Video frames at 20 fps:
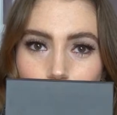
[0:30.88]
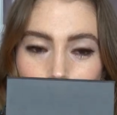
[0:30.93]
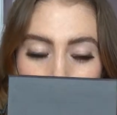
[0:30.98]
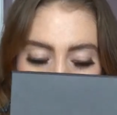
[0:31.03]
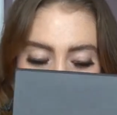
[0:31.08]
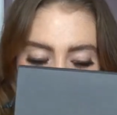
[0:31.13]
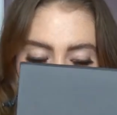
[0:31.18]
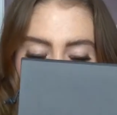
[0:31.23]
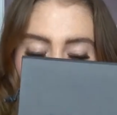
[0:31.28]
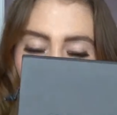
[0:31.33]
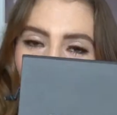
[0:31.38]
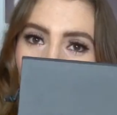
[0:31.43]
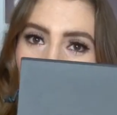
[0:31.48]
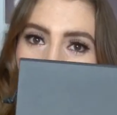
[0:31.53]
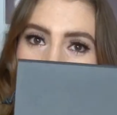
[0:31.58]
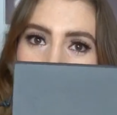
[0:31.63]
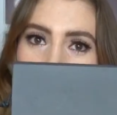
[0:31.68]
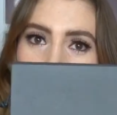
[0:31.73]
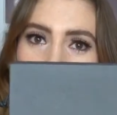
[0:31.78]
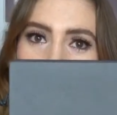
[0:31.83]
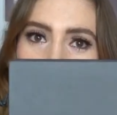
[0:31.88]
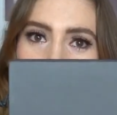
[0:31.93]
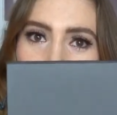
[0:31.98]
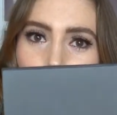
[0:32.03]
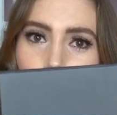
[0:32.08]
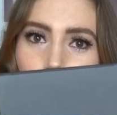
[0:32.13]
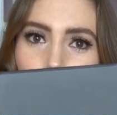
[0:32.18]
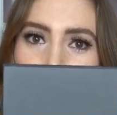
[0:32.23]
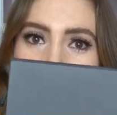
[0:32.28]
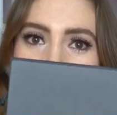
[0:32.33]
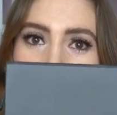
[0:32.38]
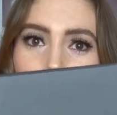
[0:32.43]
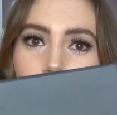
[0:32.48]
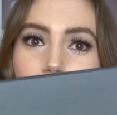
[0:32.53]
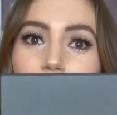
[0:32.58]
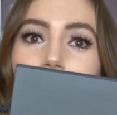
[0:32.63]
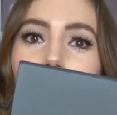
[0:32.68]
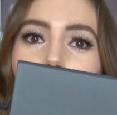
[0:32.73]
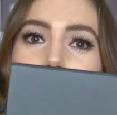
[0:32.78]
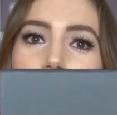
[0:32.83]
Switch that I use
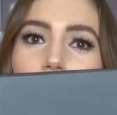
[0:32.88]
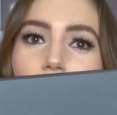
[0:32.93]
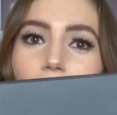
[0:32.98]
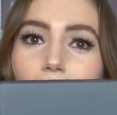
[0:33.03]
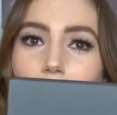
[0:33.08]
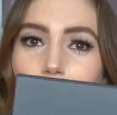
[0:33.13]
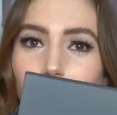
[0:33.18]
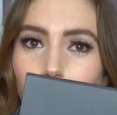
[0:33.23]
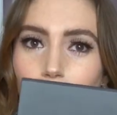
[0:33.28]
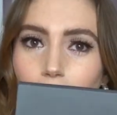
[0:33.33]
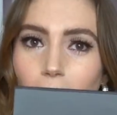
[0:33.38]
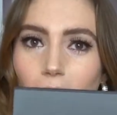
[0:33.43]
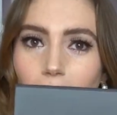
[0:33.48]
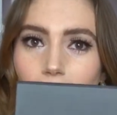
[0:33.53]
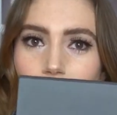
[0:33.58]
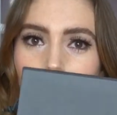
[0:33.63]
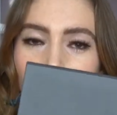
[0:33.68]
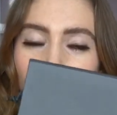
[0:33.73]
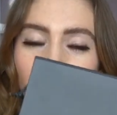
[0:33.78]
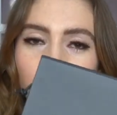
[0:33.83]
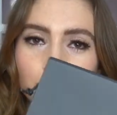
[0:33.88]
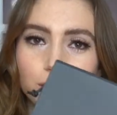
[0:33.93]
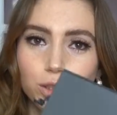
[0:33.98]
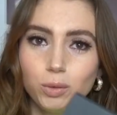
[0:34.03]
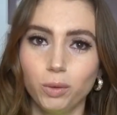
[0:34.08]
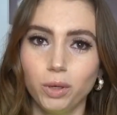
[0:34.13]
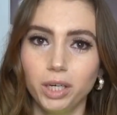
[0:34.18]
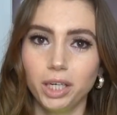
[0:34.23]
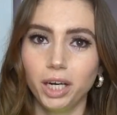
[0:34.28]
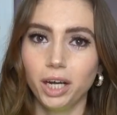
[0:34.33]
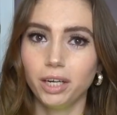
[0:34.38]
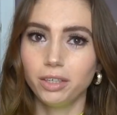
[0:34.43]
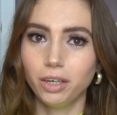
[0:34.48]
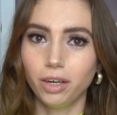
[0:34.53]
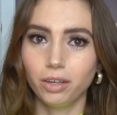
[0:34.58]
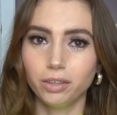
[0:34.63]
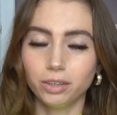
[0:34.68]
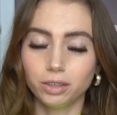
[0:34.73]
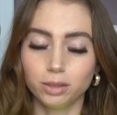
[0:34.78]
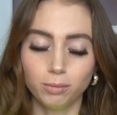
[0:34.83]
every month. It's
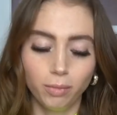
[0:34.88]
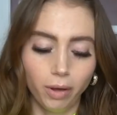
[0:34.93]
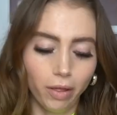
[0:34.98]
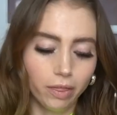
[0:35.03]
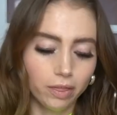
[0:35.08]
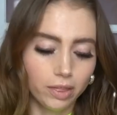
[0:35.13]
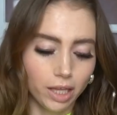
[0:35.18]
$29 a month